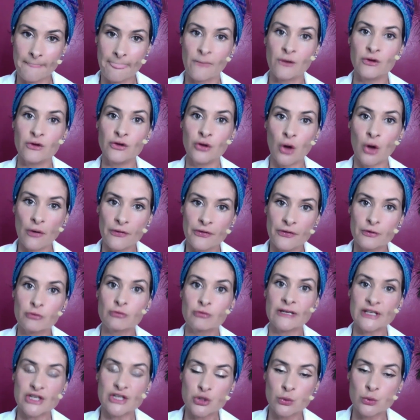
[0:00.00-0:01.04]
not the
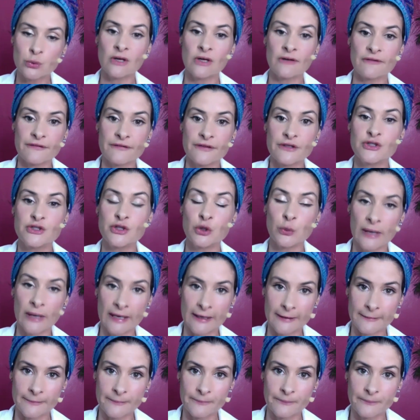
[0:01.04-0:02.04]
ritual of the doing.